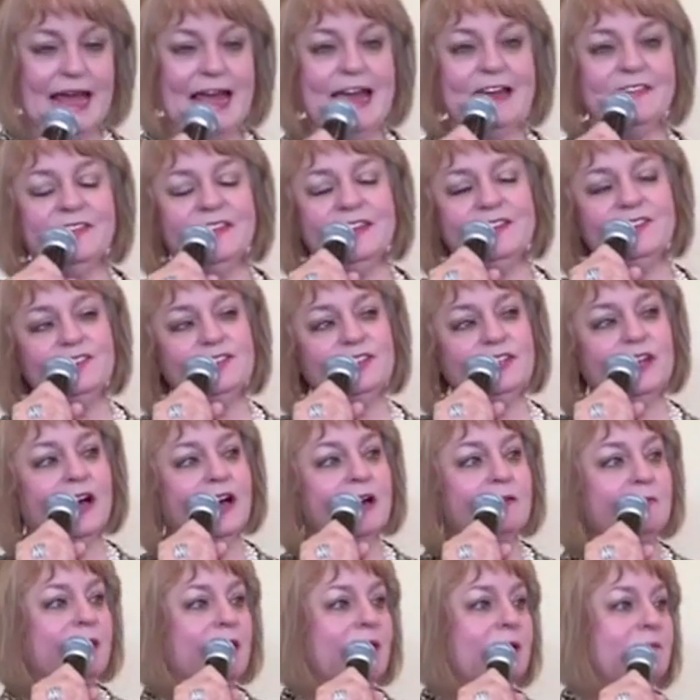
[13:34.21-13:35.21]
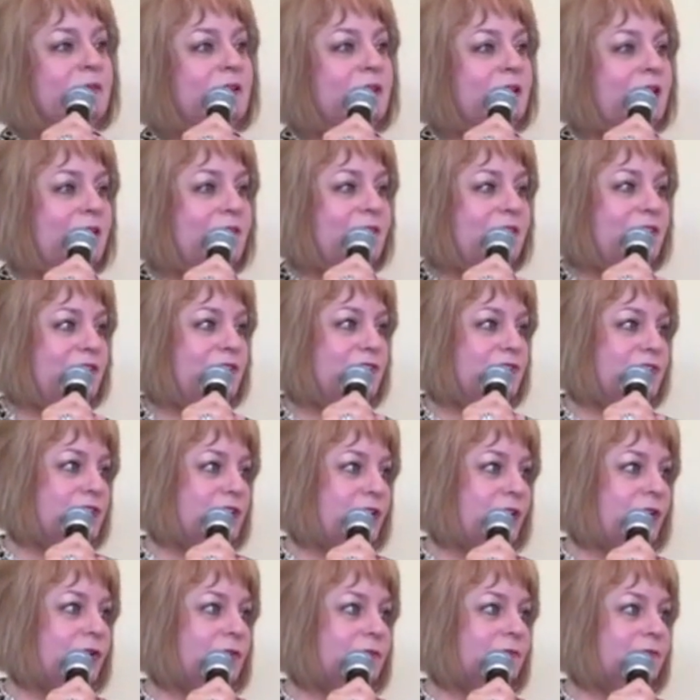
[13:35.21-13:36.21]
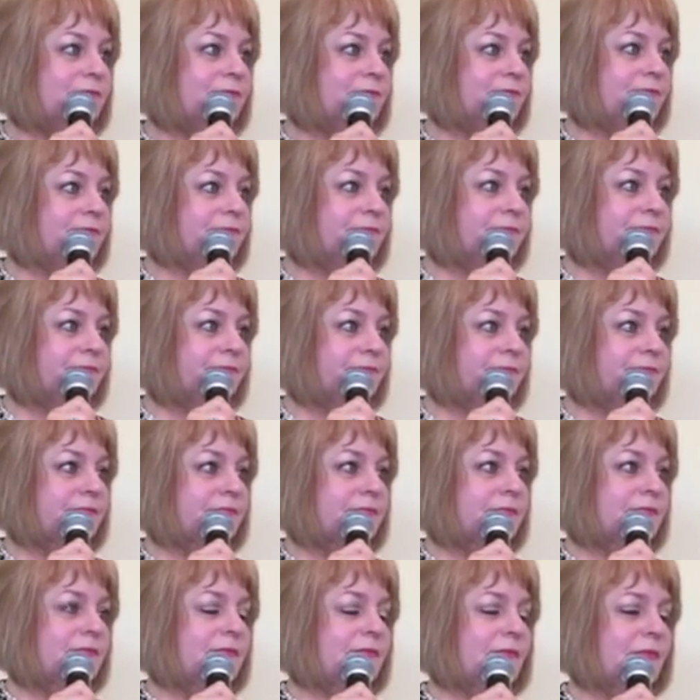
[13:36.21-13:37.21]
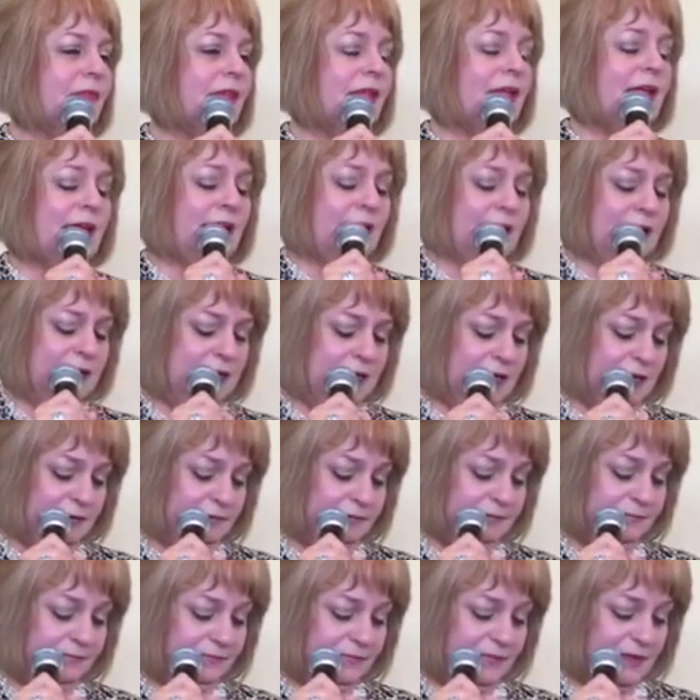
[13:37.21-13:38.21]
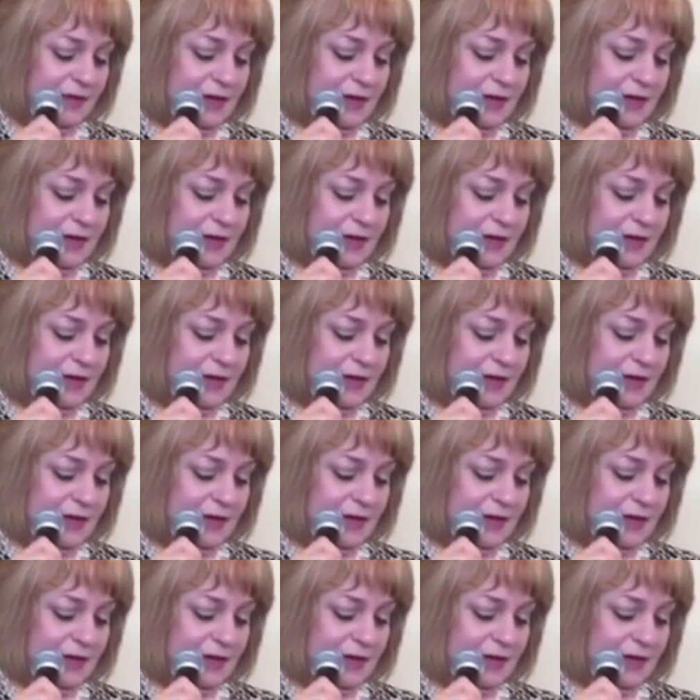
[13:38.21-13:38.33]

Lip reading: At this time, I'm 11 years old, and